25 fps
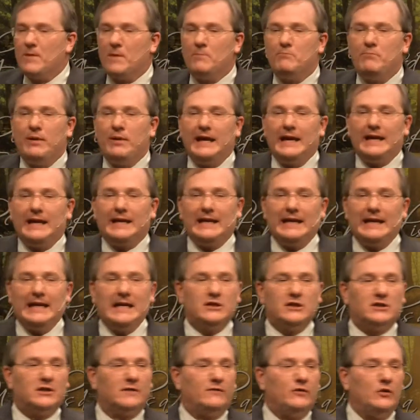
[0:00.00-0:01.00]
pick
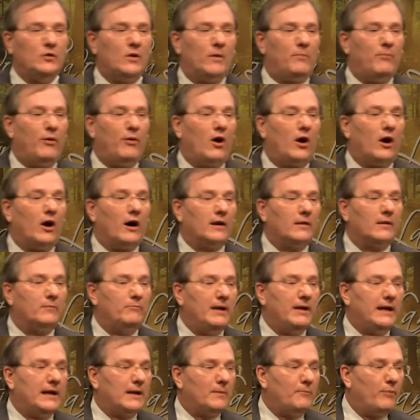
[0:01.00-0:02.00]
each of you apart.
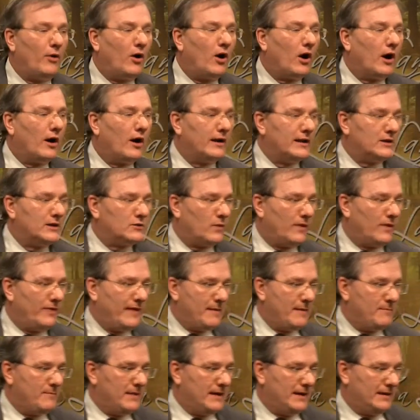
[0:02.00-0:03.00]
Pick apart is what
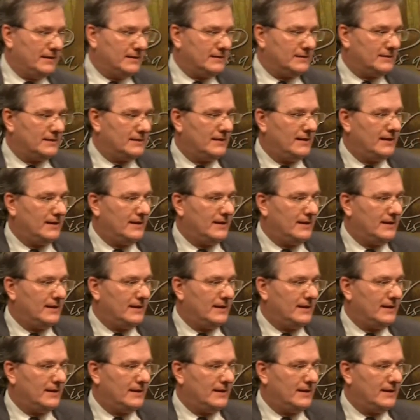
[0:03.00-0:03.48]
that means.